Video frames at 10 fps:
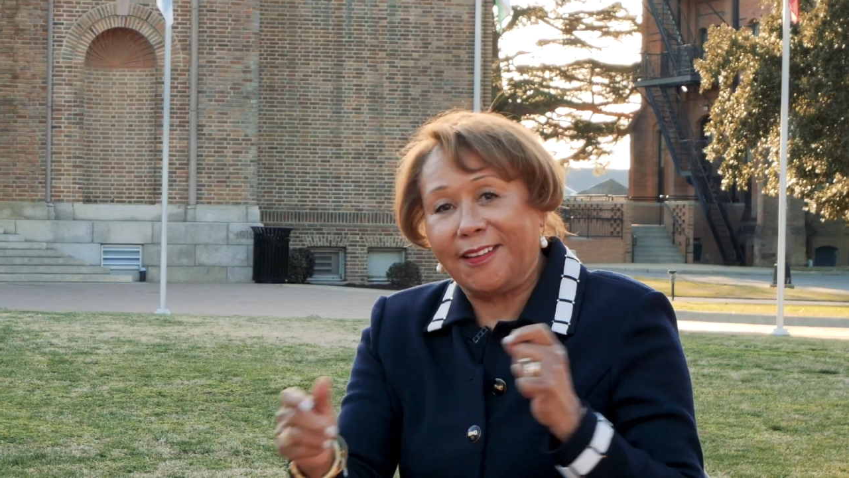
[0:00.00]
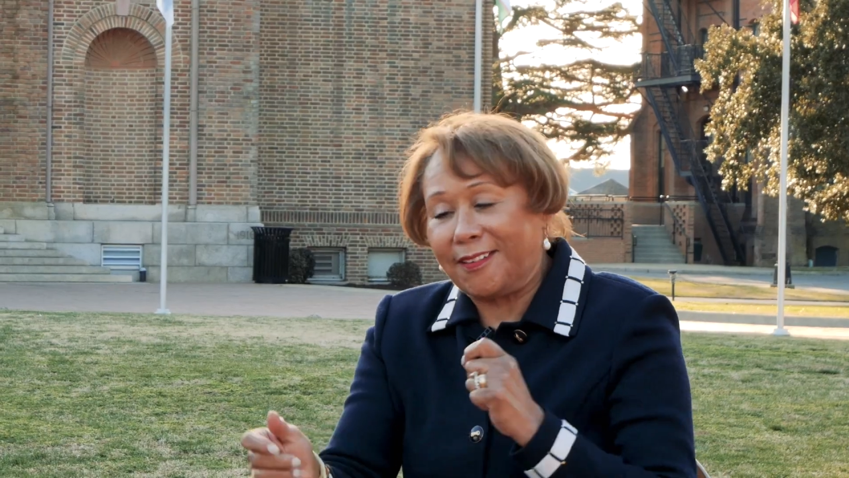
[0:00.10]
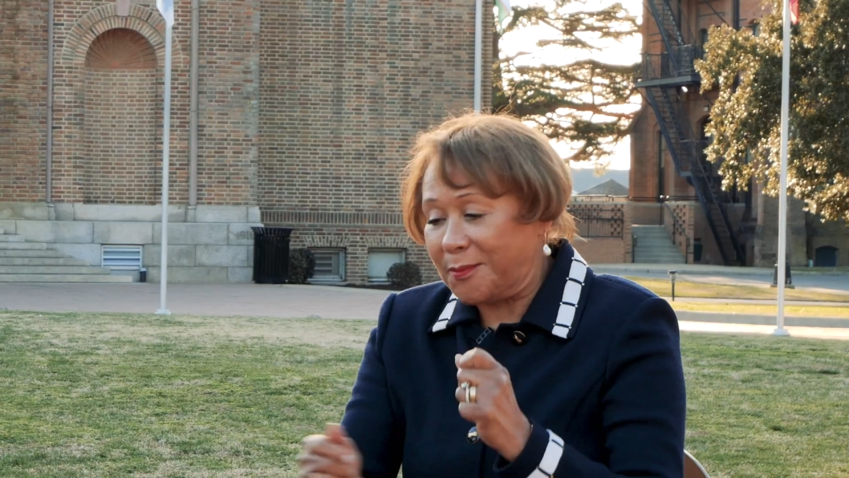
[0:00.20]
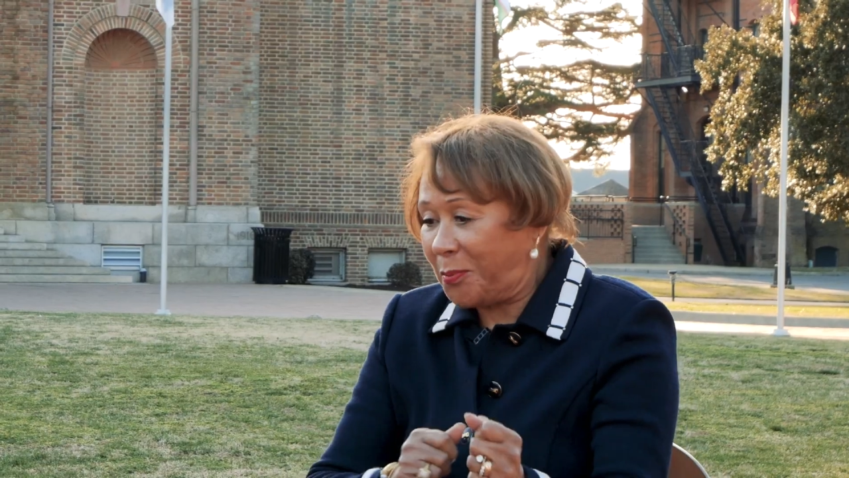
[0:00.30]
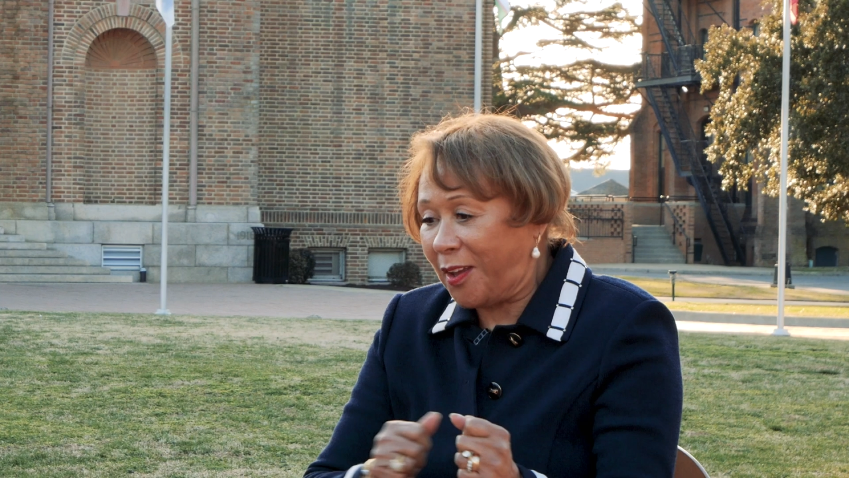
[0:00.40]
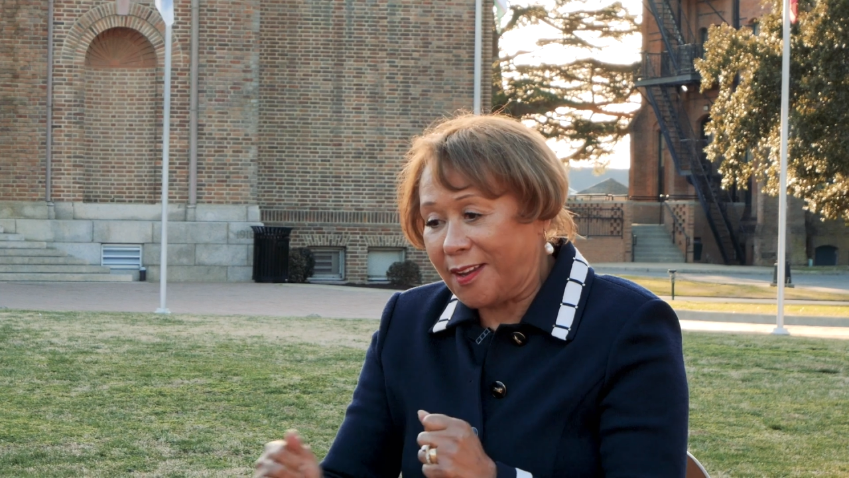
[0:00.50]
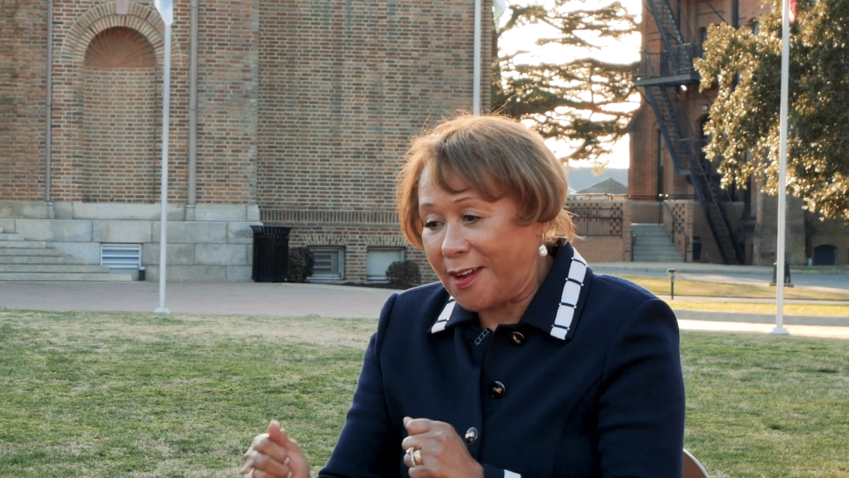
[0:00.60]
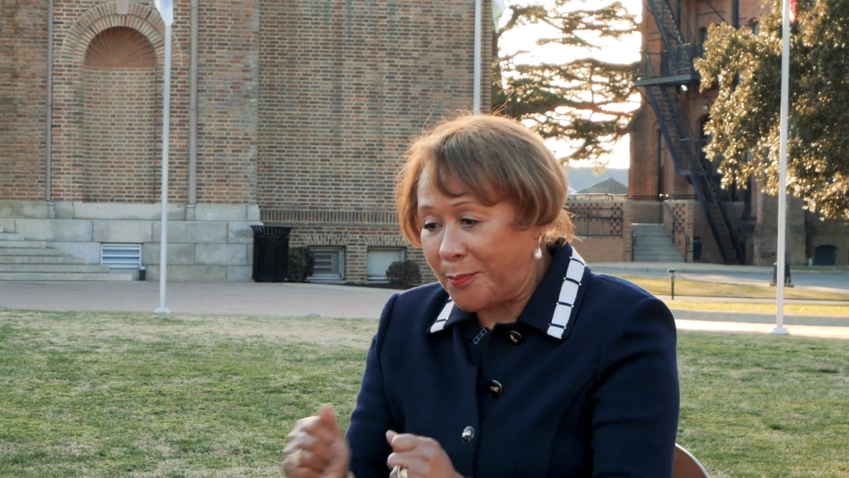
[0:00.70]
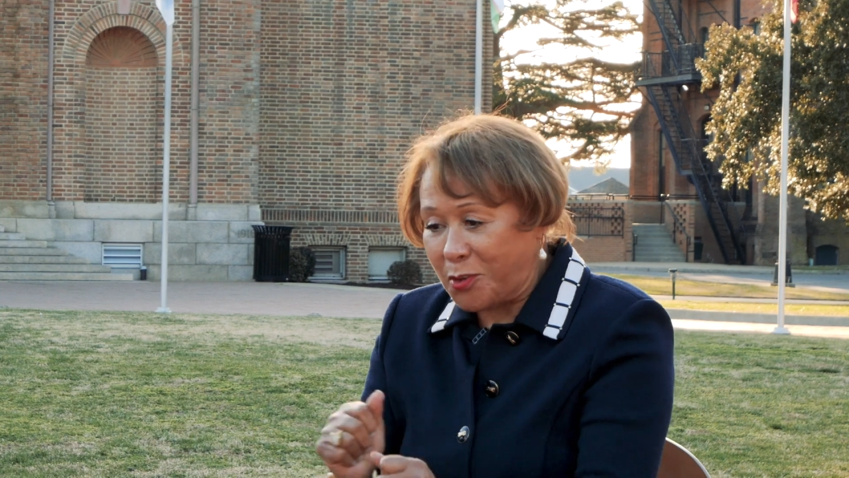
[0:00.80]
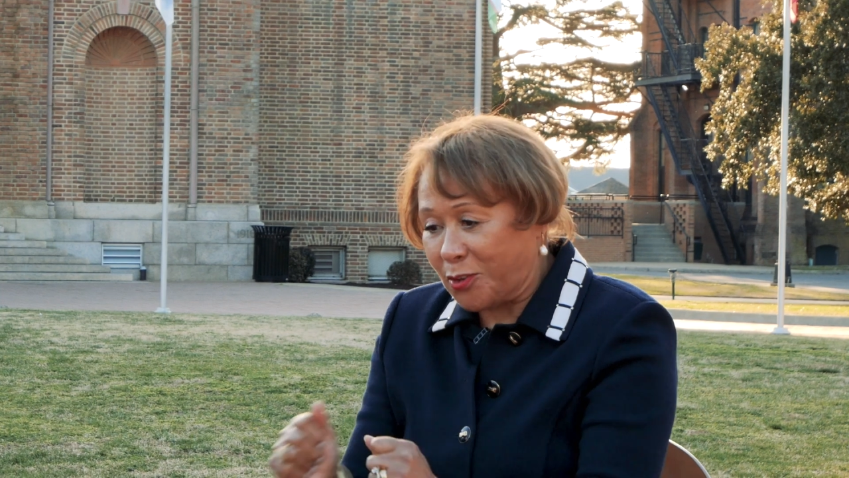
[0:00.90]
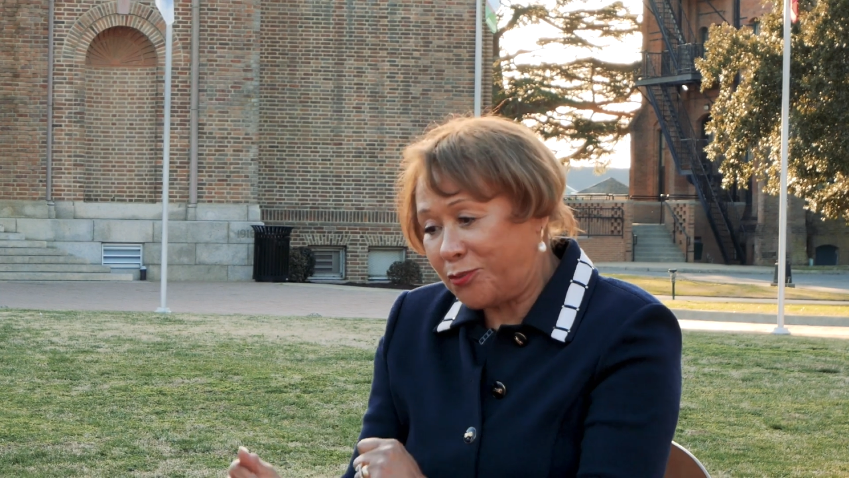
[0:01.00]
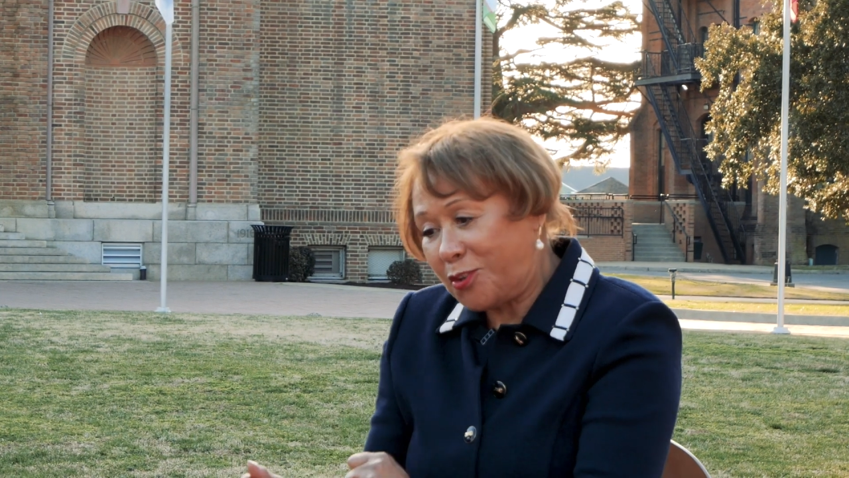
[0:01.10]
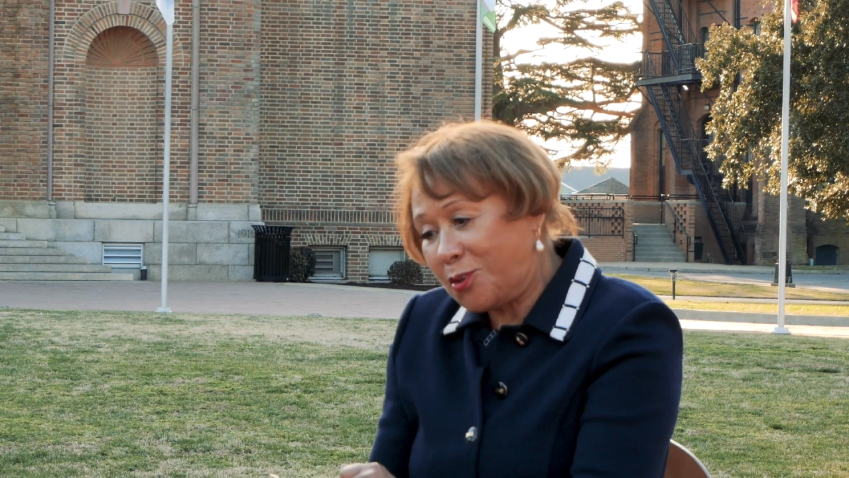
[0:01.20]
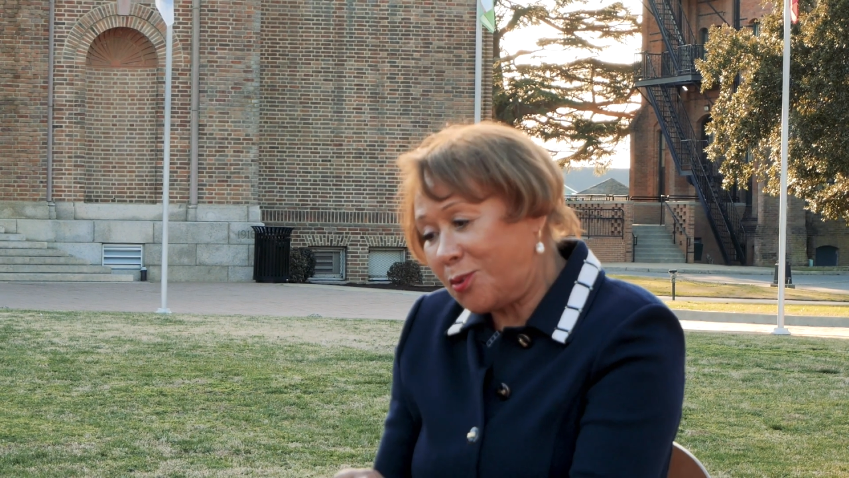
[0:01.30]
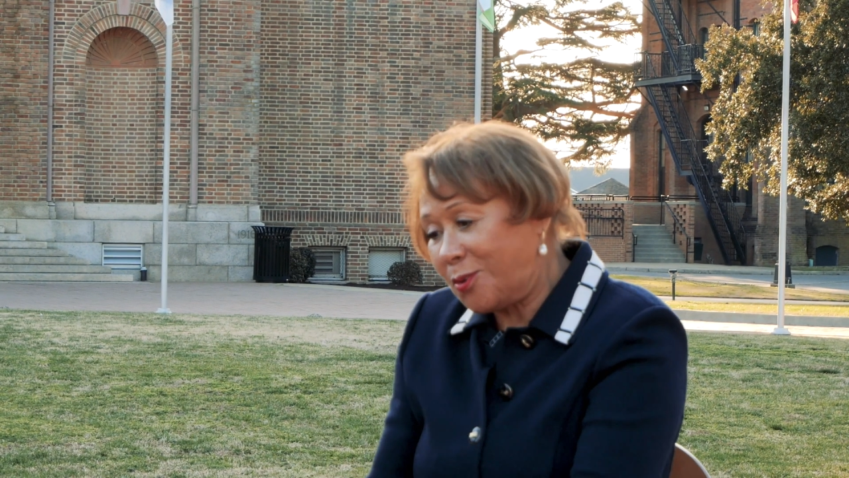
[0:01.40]
in, picking up your
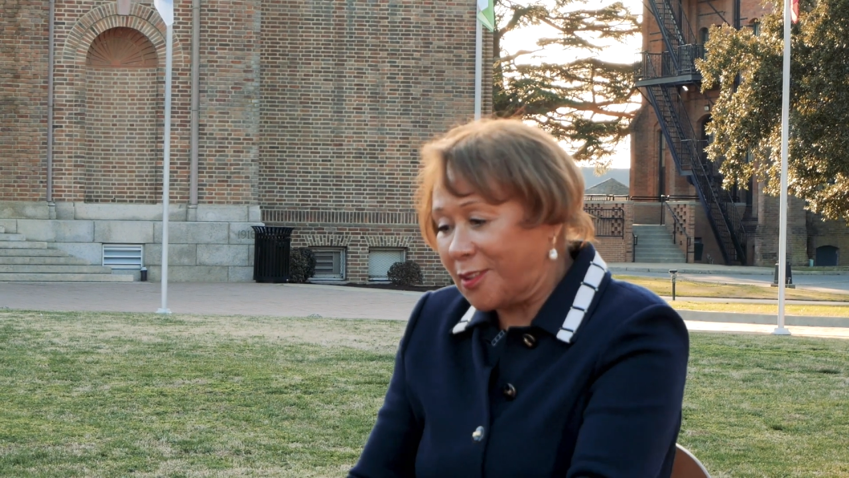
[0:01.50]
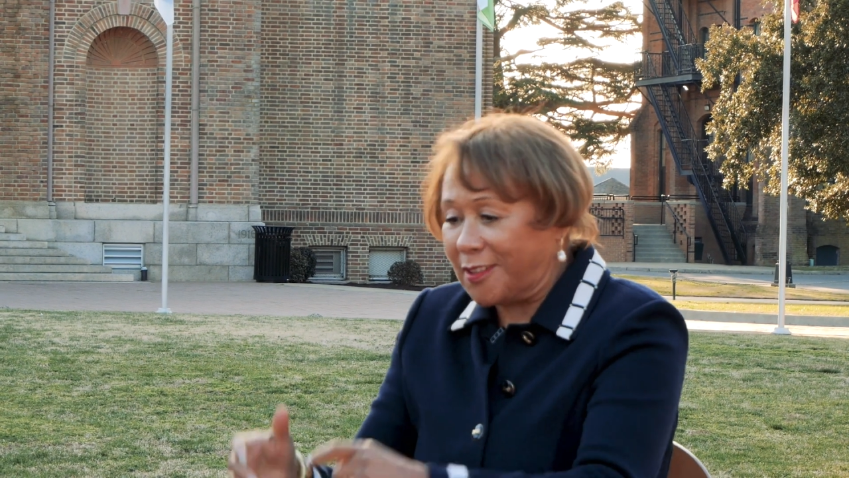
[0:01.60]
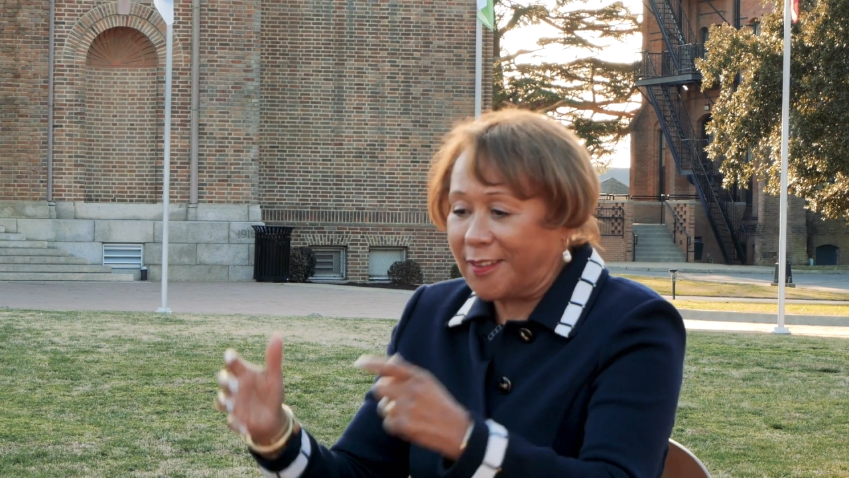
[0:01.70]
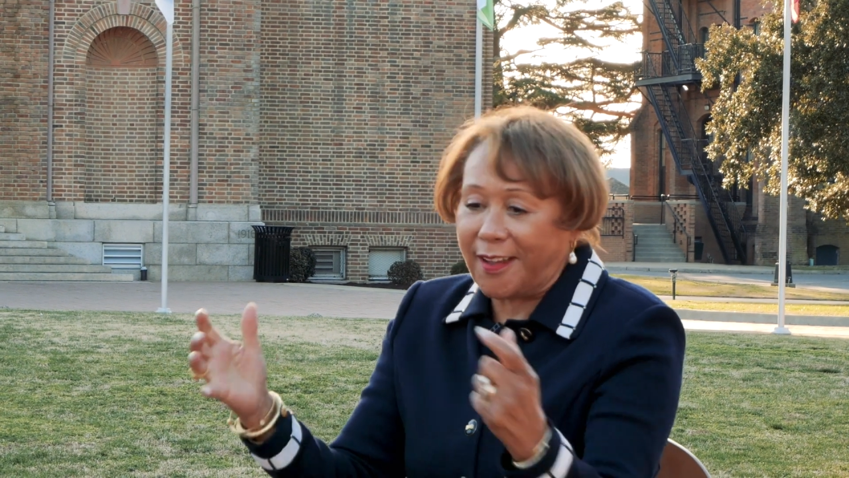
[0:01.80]
food,